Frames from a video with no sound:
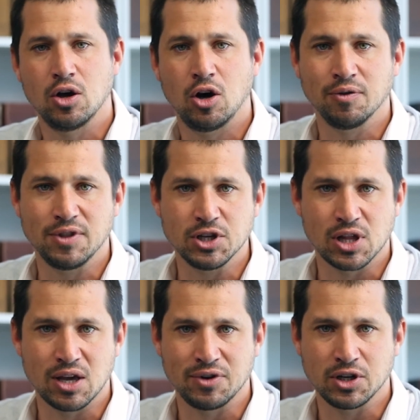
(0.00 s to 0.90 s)
of the
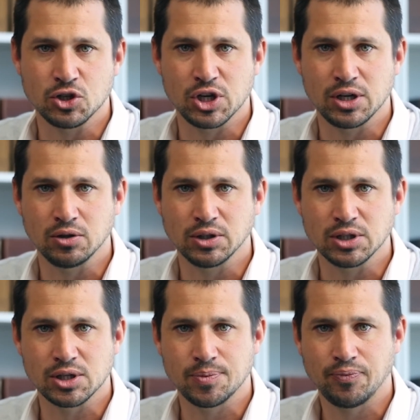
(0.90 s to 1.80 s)
South African
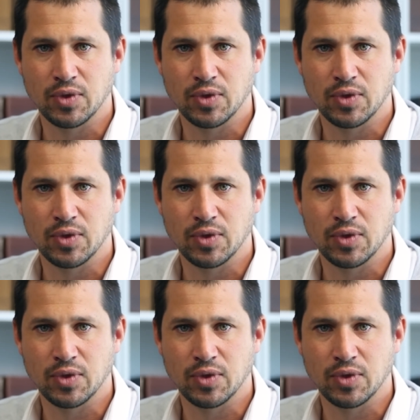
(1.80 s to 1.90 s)
shareholders.